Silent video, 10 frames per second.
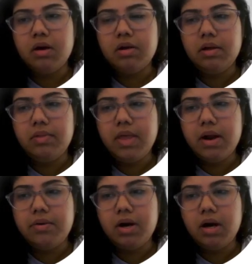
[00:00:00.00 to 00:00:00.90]
there
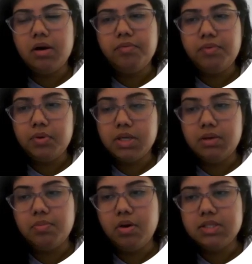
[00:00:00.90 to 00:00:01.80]
are a few key
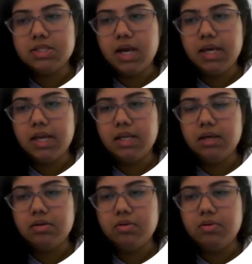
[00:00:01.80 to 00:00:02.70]
points I can
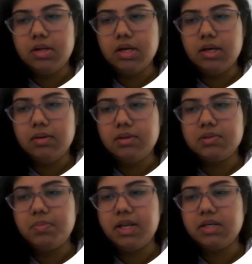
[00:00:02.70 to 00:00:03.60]
include in
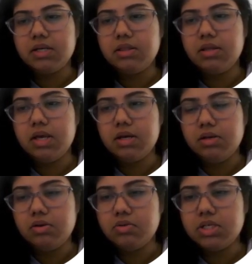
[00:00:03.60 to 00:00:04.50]
sprint 3
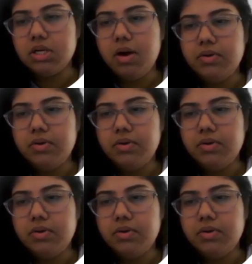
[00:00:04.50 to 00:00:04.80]
conclusion about.